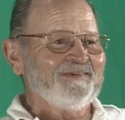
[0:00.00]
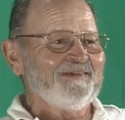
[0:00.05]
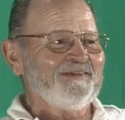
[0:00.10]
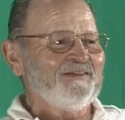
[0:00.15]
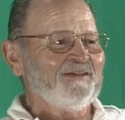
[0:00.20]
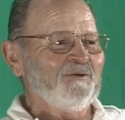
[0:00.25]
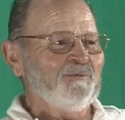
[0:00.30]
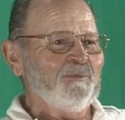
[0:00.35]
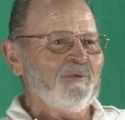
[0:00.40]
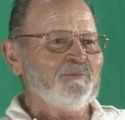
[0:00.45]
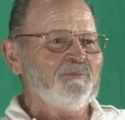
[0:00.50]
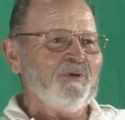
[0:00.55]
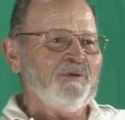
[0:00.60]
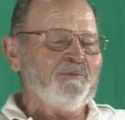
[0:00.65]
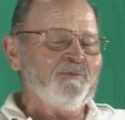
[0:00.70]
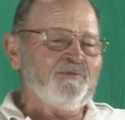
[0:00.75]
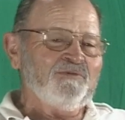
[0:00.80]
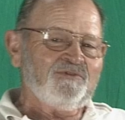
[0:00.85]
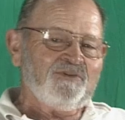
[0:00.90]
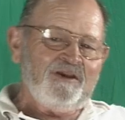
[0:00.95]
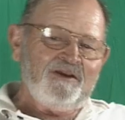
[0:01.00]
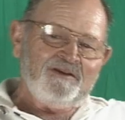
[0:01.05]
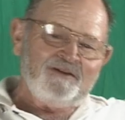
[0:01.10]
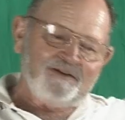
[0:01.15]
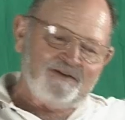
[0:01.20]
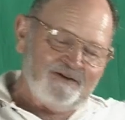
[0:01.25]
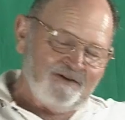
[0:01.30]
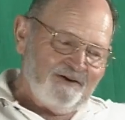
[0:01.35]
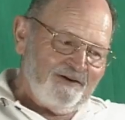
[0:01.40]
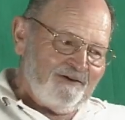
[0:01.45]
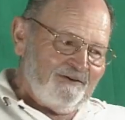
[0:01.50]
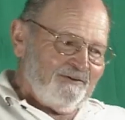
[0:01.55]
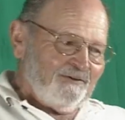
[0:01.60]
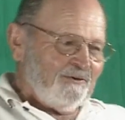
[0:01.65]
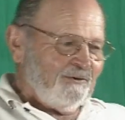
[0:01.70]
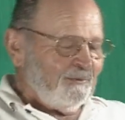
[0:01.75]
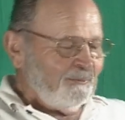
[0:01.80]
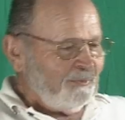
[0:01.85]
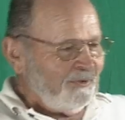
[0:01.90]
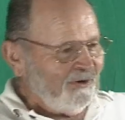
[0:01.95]
there'd be people skating along, you
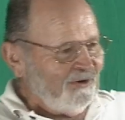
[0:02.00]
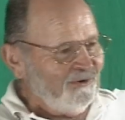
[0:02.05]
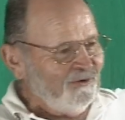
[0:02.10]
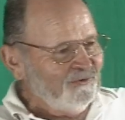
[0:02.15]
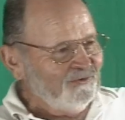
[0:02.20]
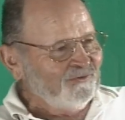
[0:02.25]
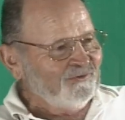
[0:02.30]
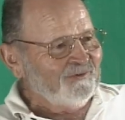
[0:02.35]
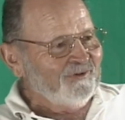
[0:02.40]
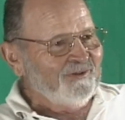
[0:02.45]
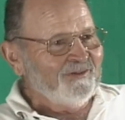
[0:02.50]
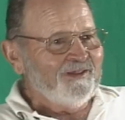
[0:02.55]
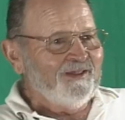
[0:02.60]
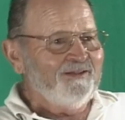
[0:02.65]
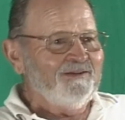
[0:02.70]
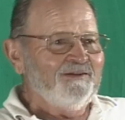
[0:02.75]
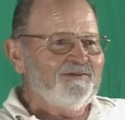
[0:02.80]
know, in pairs and all that,